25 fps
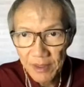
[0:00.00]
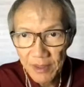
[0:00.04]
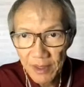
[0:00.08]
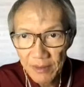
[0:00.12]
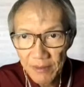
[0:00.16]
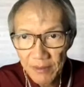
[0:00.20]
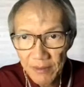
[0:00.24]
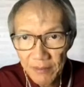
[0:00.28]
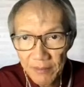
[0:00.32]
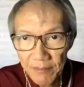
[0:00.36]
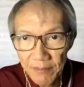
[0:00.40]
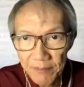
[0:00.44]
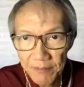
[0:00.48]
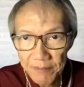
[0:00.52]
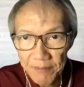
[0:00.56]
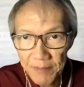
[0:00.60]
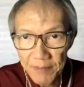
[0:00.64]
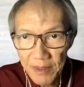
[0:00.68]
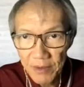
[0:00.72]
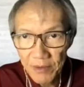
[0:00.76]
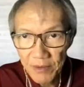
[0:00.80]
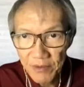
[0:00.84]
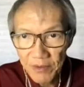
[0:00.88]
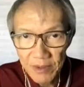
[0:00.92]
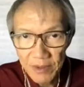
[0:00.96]
and B
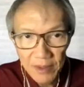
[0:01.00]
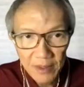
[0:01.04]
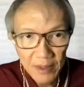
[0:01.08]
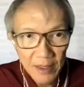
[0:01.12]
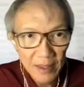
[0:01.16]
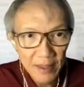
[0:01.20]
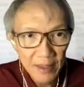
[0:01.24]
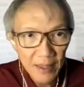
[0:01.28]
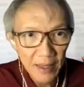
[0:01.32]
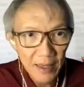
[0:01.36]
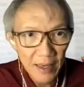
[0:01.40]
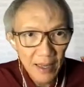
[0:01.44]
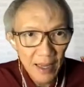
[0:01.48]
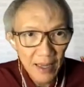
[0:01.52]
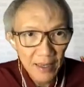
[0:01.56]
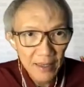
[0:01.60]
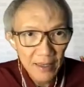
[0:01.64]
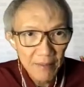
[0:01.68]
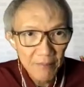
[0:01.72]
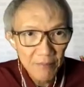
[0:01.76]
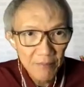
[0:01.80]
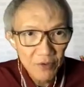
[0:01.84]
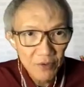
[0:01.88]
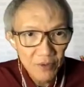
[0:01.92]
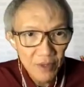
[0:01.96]
and C, and then add
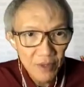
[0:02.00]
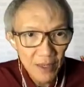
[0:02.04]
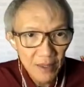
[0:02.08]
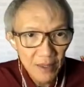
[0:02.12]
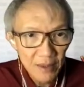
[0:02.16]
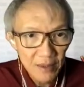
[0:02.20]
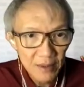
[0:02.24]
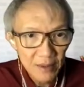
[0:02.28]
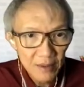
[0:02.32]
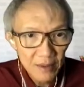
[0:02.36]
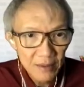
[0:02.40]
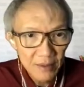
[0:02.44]
them together